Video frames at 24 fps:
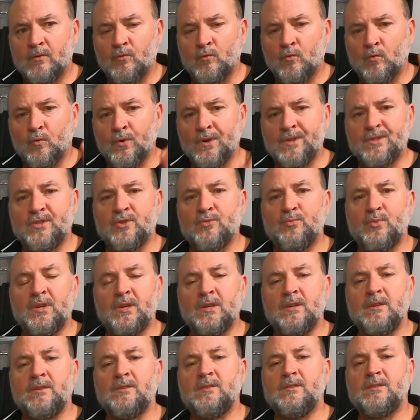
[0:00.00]

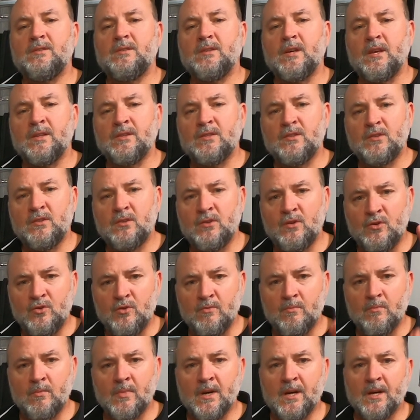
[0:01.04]
recipes until you
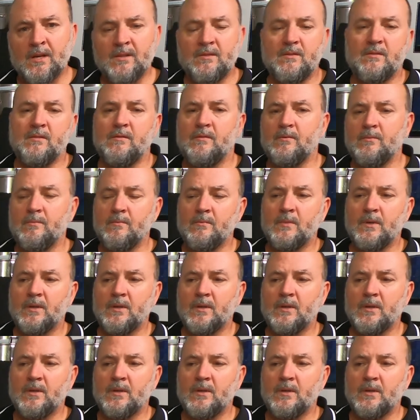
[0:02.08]
master them.